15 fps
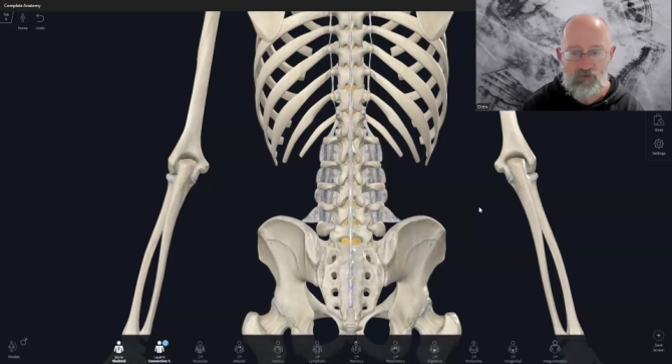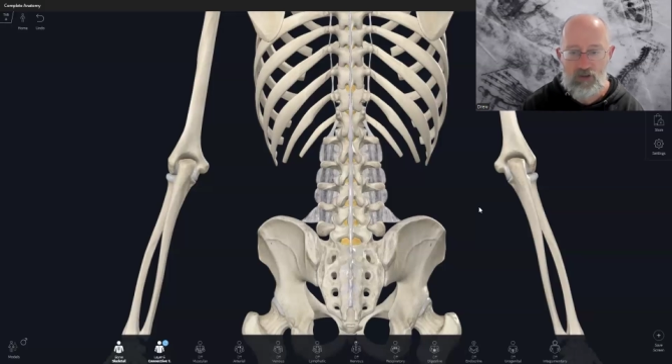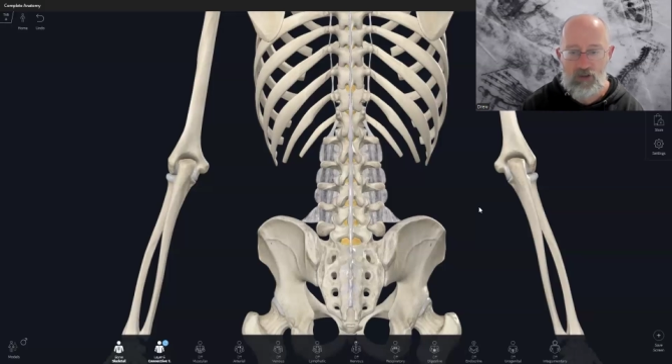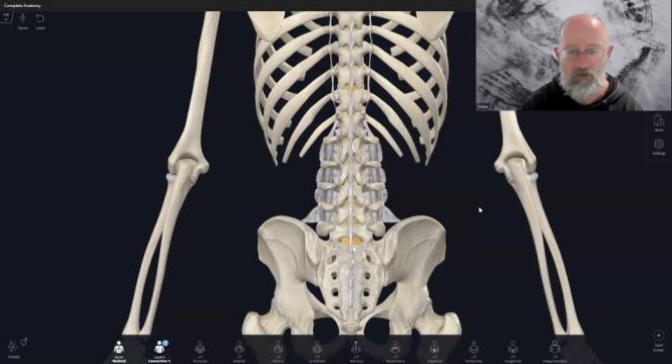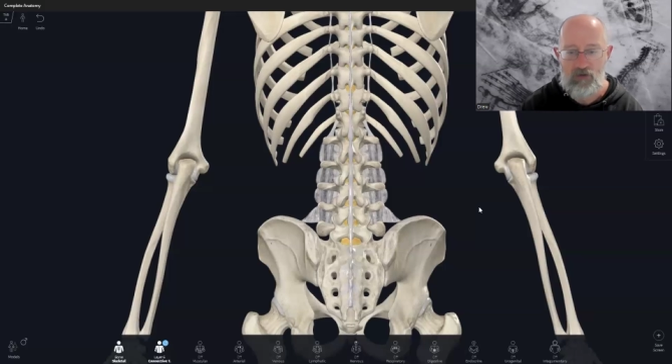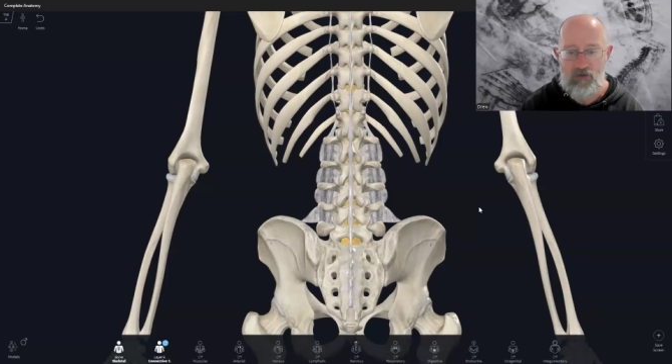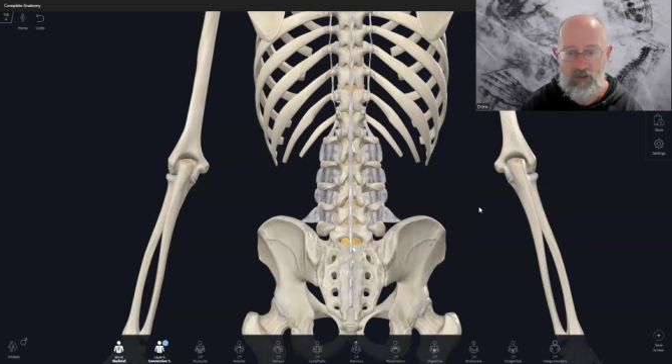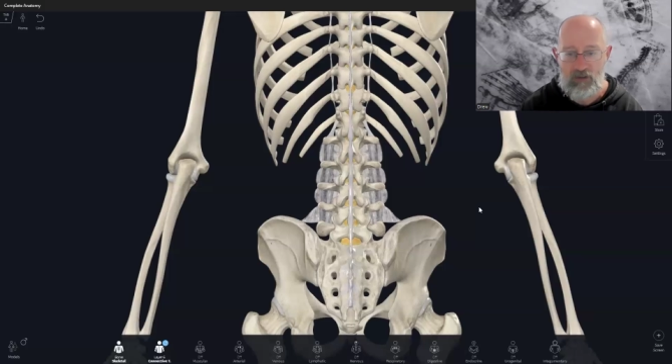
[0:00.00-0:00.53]

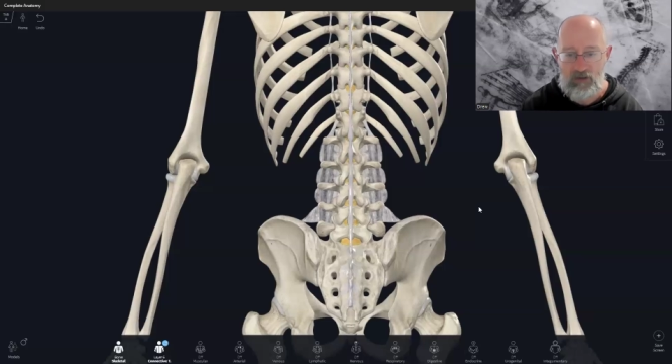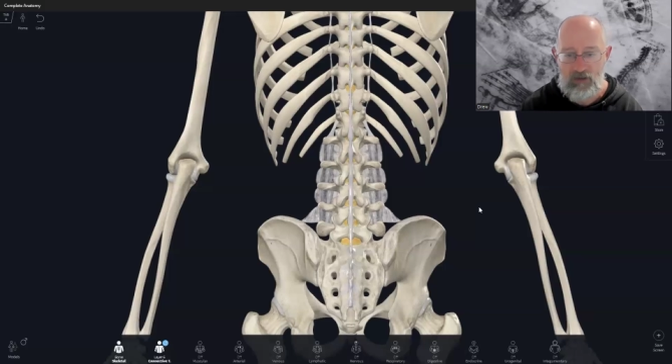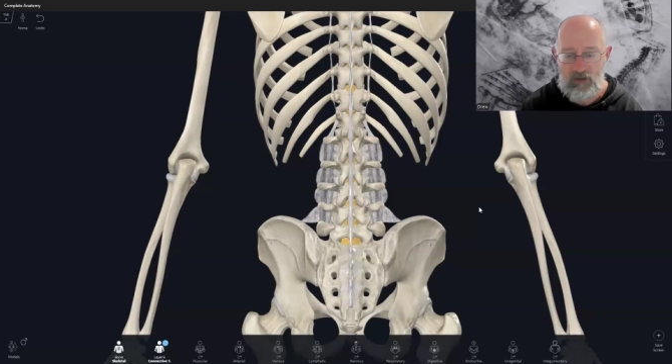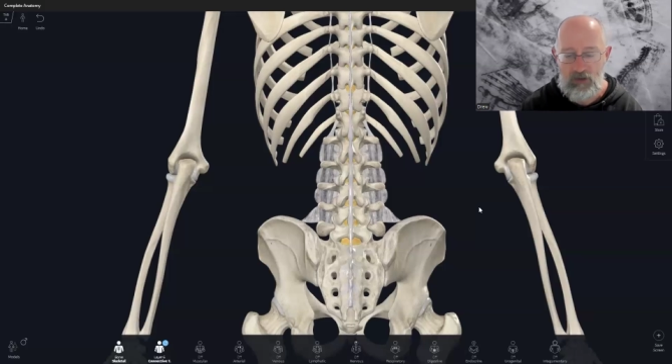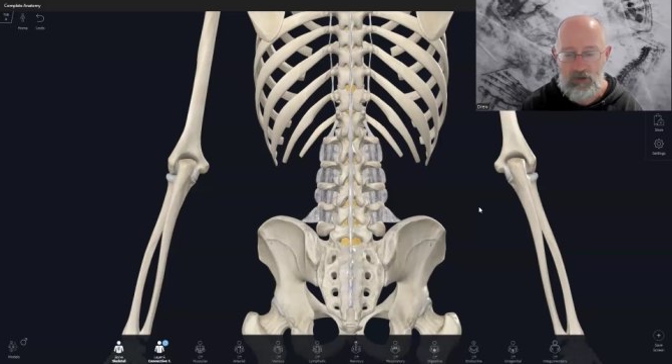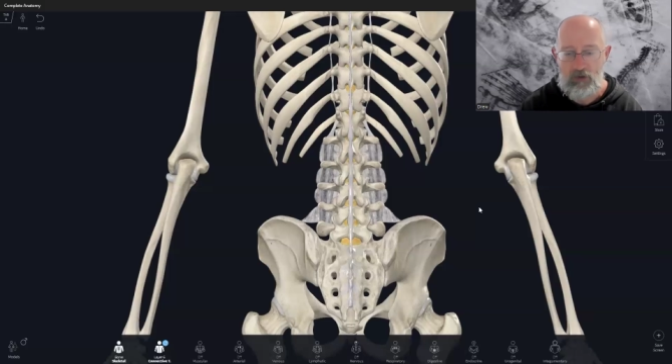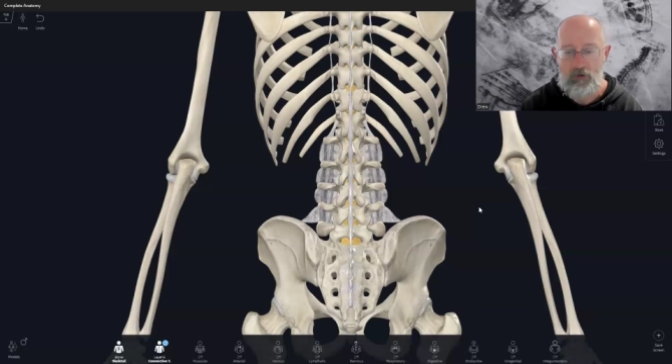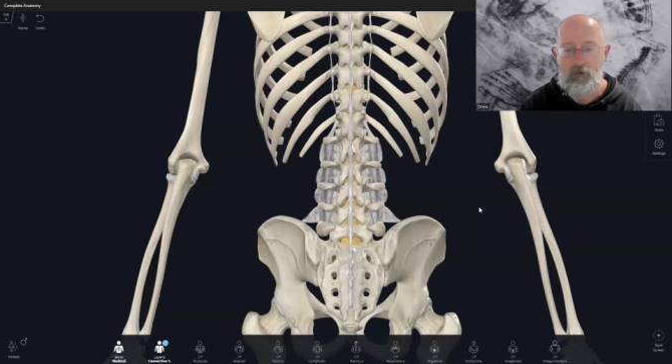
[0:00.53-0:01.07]
and they can
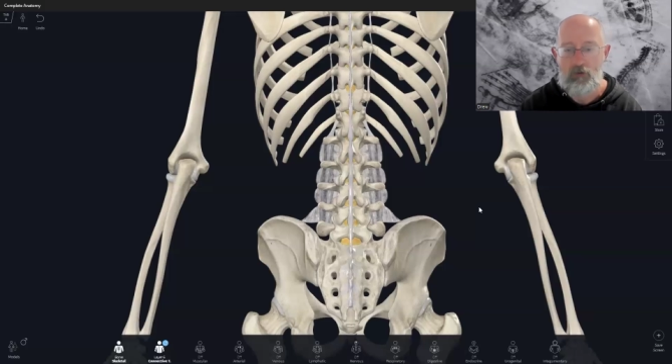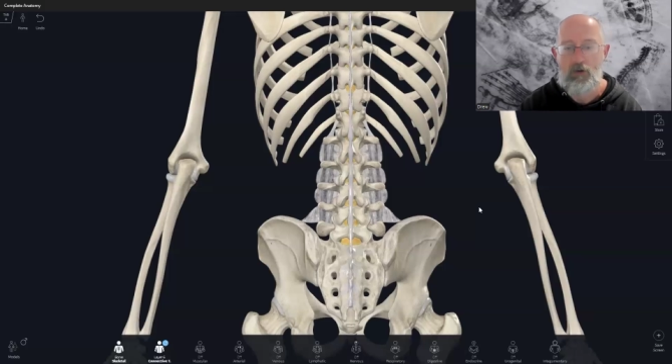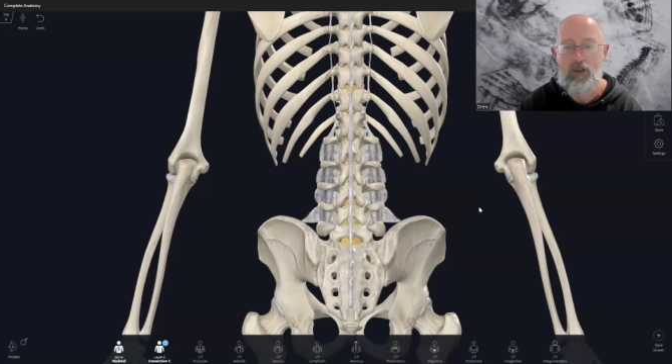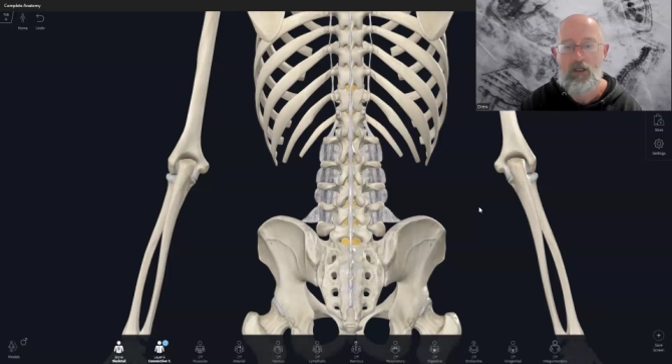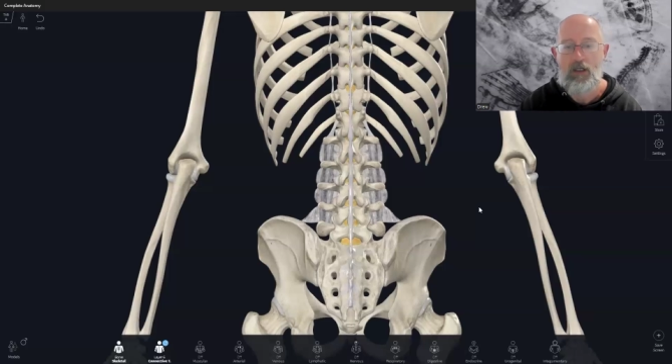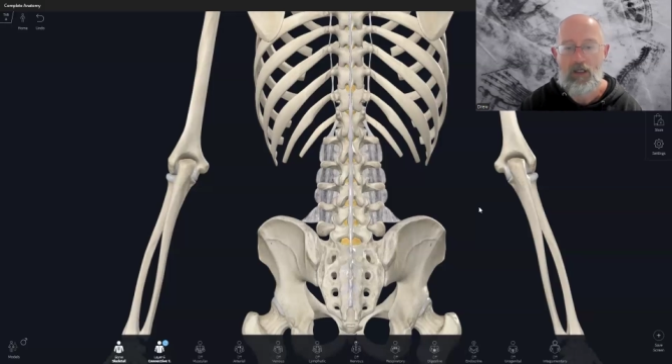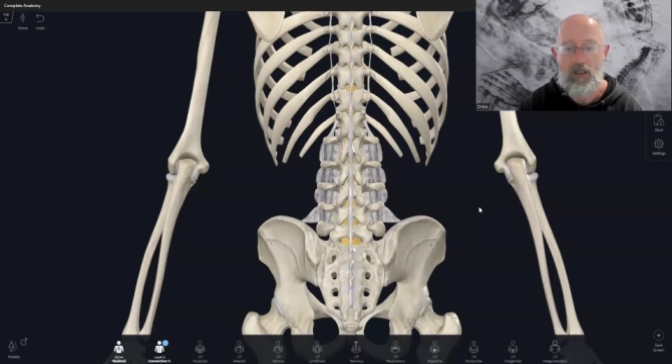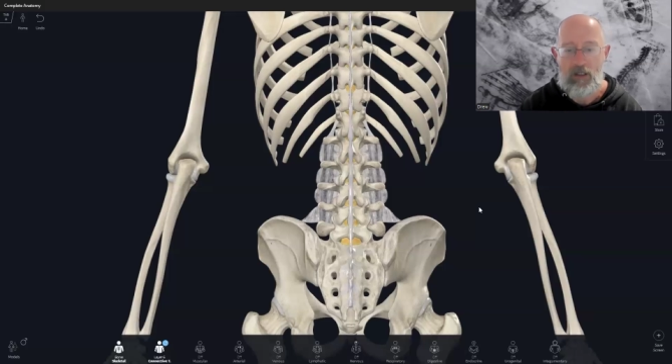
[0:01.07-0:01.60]
heal
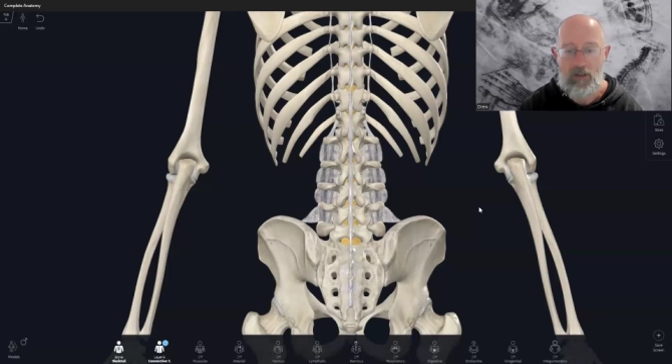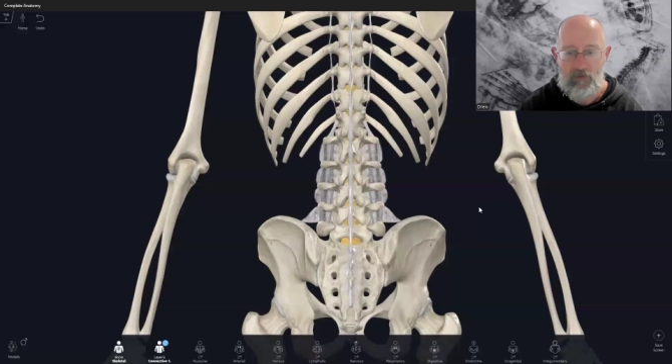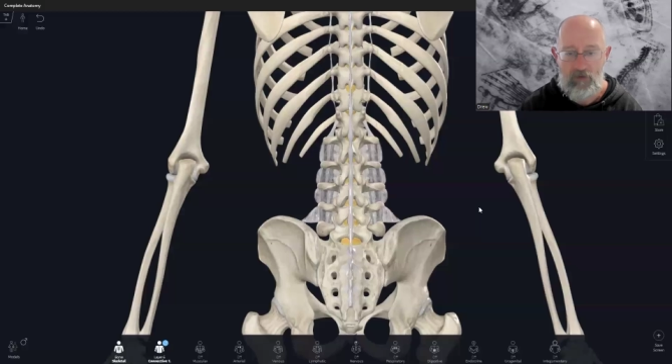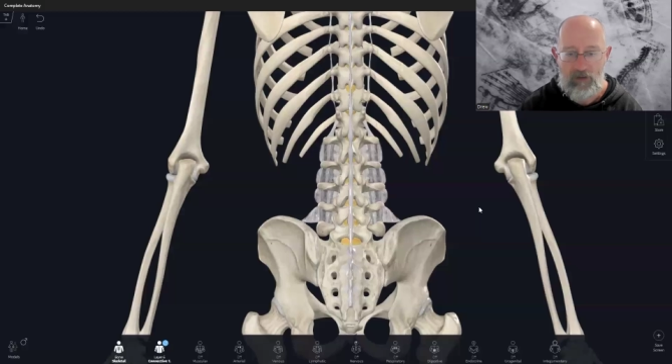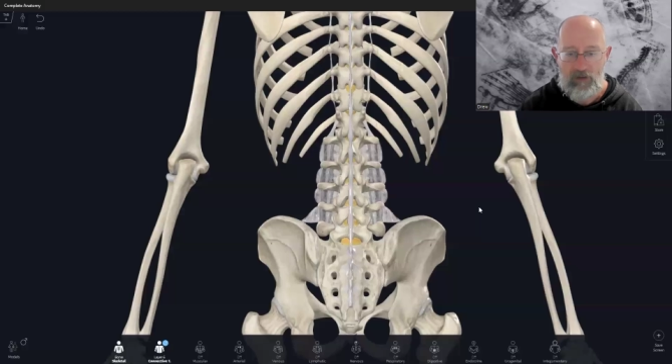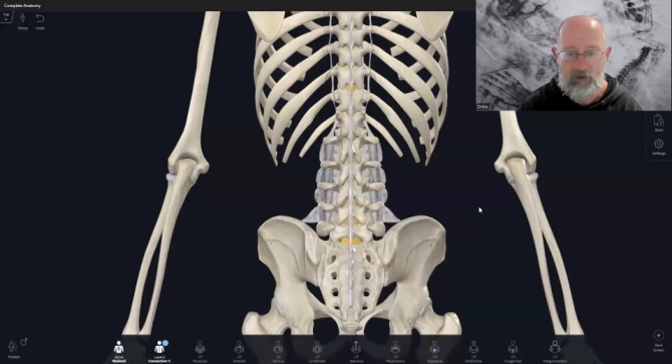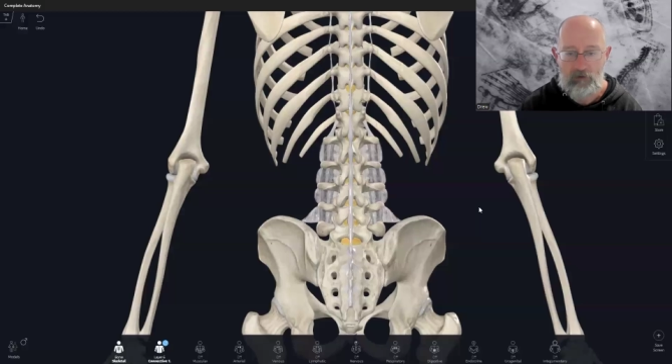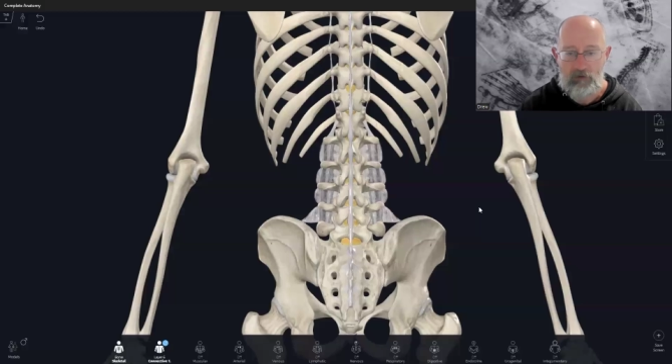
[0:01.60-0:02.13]
and
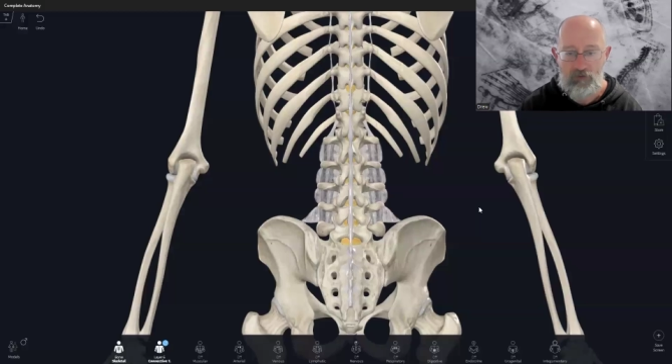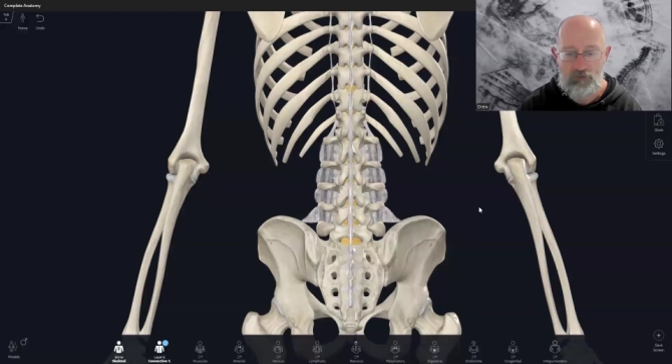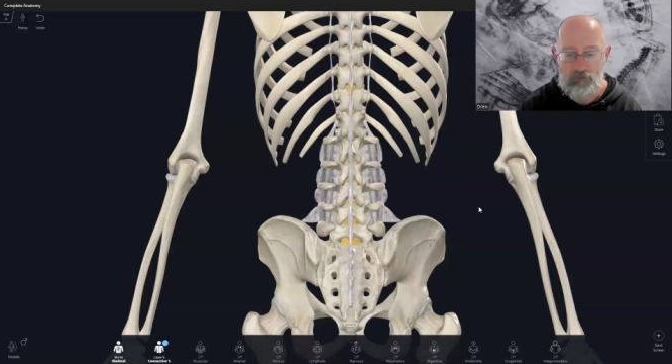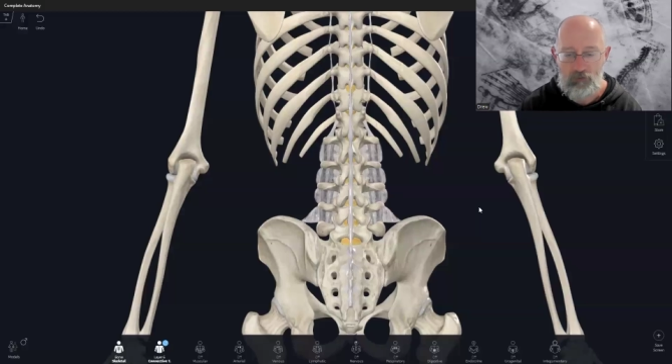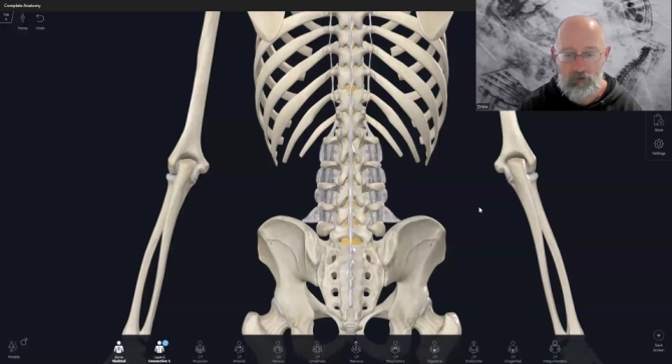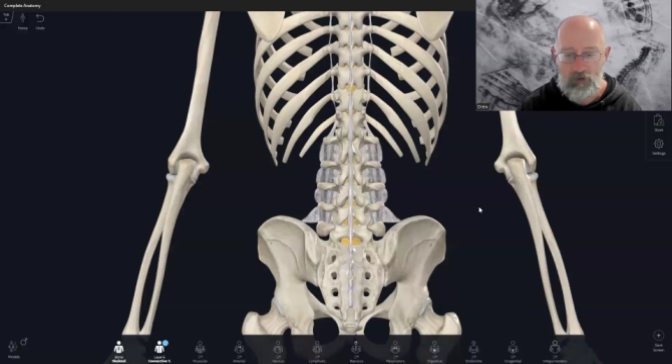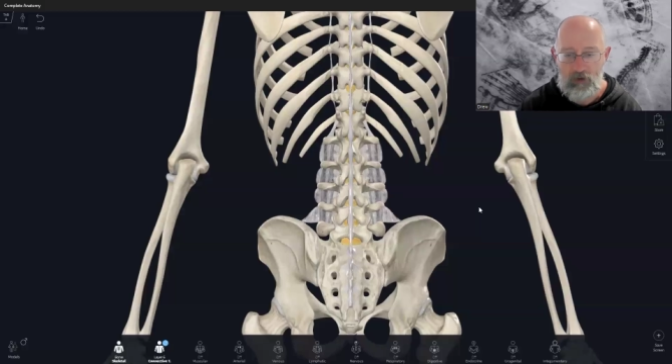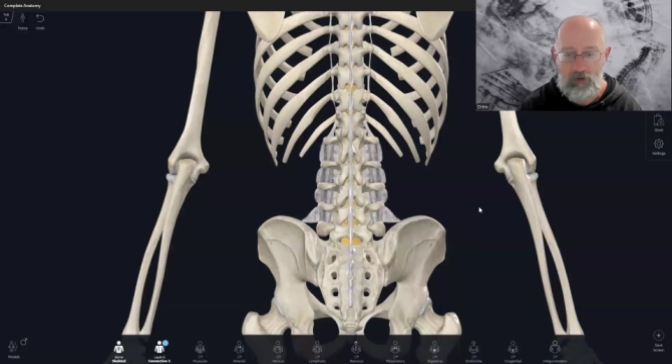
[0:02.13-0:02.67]
they can grow
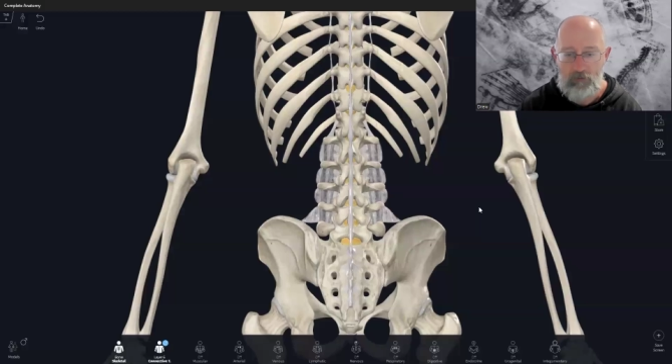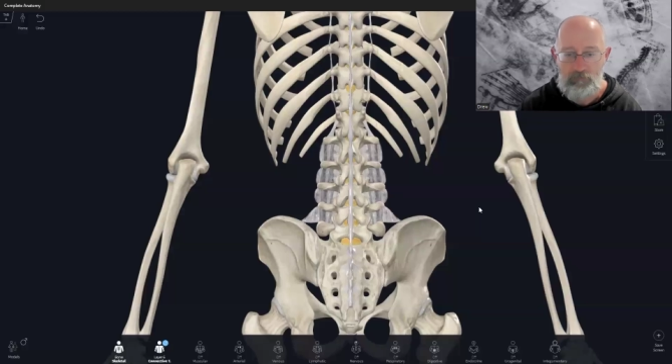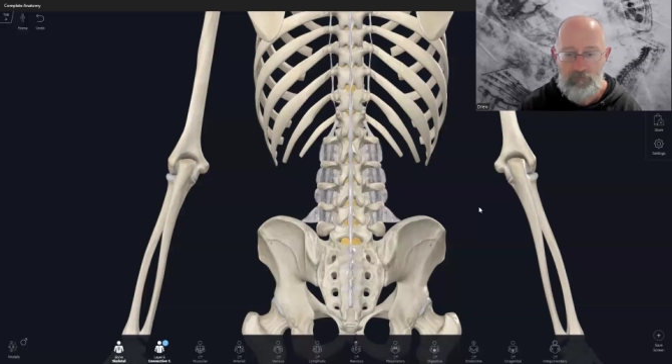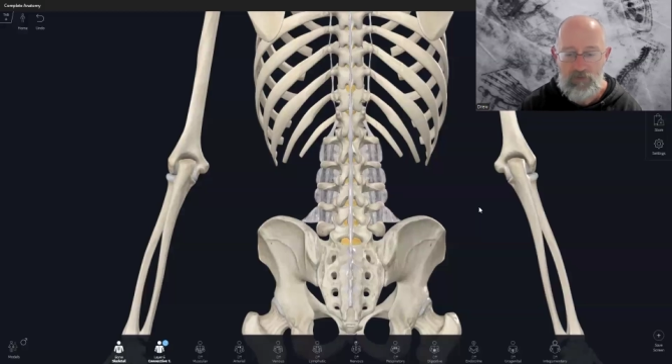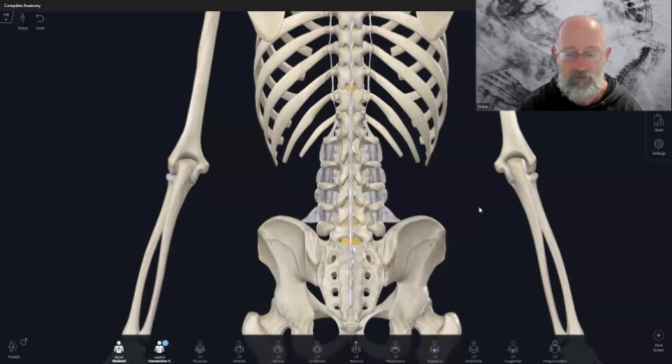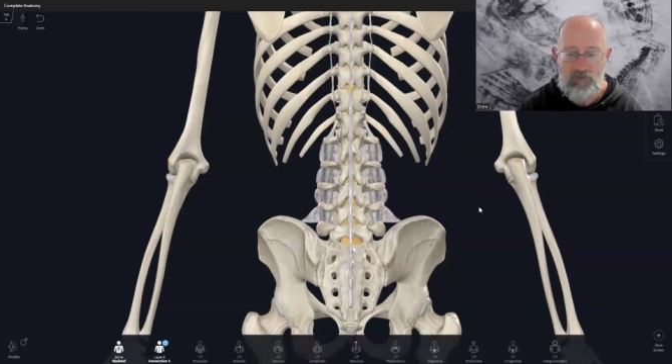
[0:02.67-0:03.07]
stronger.